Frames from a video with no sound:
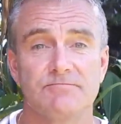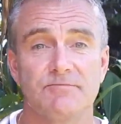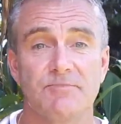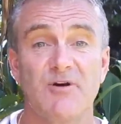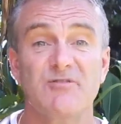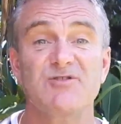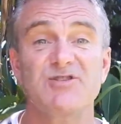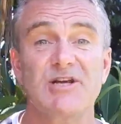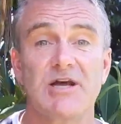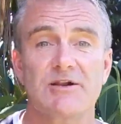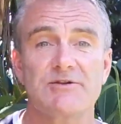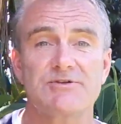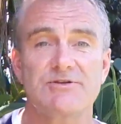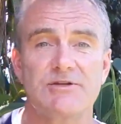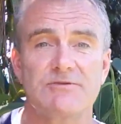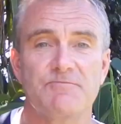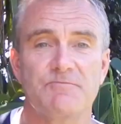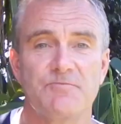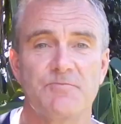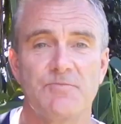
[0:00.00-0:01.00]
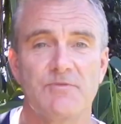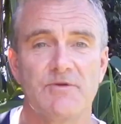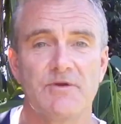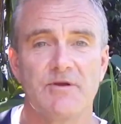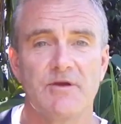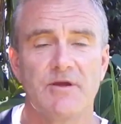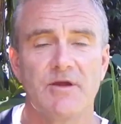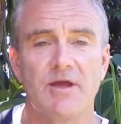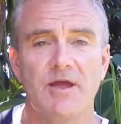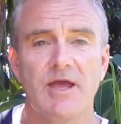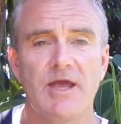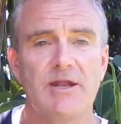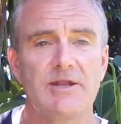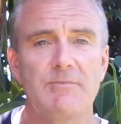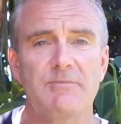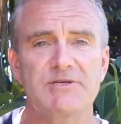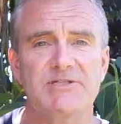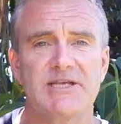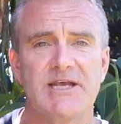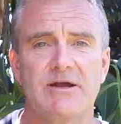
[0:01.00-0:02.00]
both challenging, and
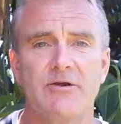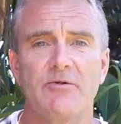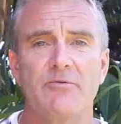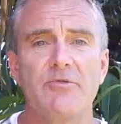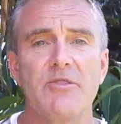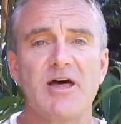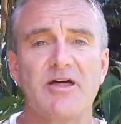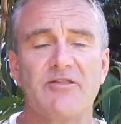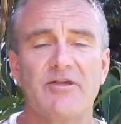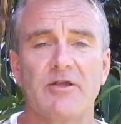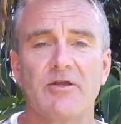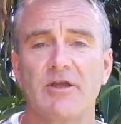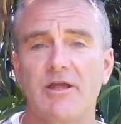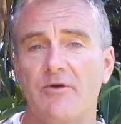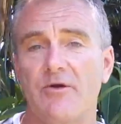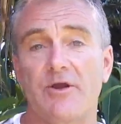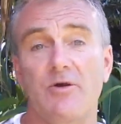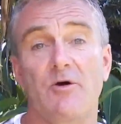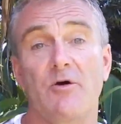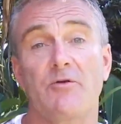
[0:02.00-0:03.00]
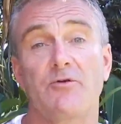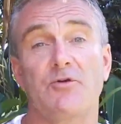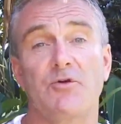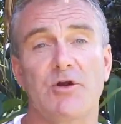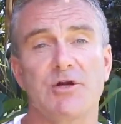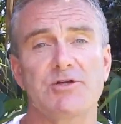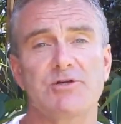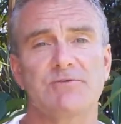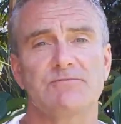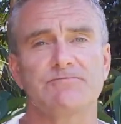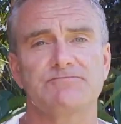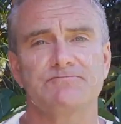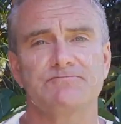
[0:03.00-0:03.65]
you miss out on nothing going in either direction.